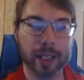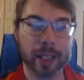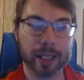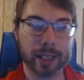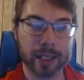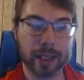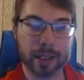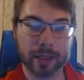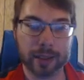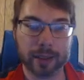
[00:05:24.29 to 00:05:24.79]

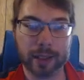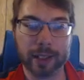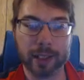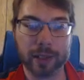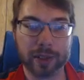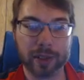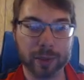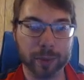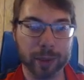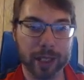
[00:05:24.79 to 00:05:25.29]
And
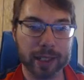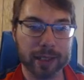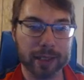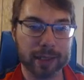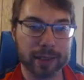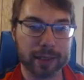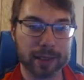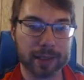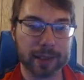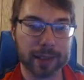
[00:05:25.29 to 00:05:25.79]
Neo Space
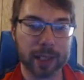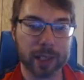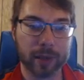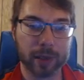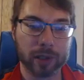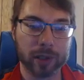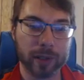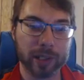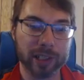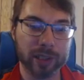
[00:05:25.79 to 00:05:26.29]
is the skill
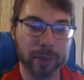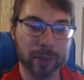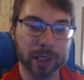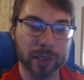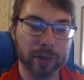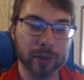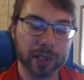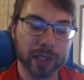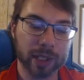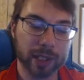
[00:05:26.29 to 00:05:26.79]
we're going to be
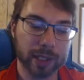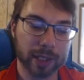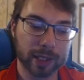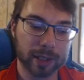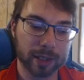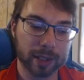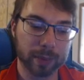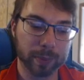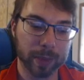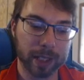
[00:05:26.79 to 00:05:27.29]
using.
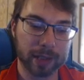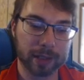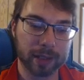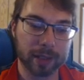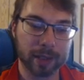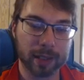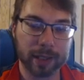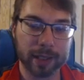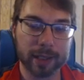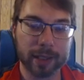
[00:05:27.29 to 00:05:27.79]
This is
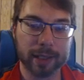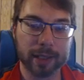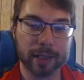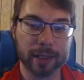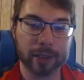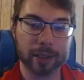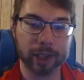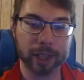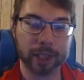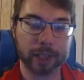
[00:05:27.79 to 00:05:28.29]
basically
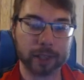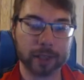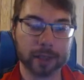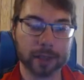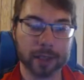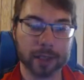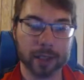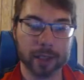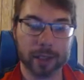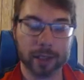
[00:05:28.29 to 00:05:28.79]
the Jaden,
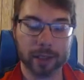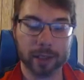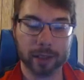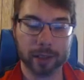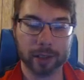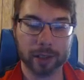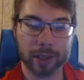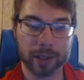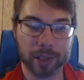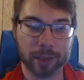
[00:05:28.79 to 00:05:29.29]

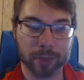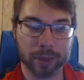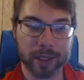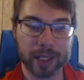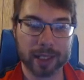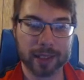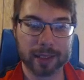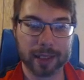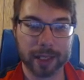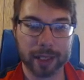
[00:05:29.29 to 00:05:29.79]
the
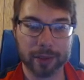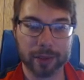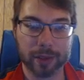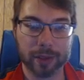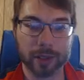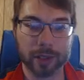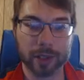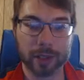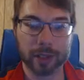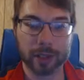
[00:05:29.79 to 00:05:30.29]
pretty
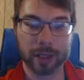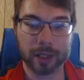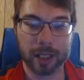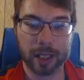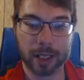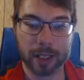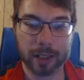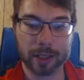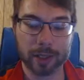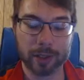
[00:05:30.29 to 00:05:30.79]
standard
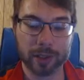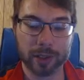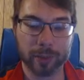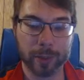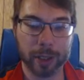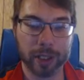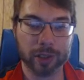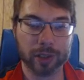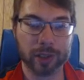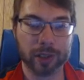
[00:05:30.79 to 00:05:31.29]
Neo
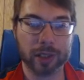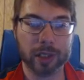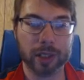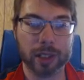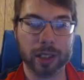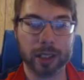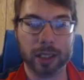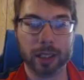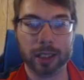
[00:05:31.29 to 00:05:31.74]
Spatian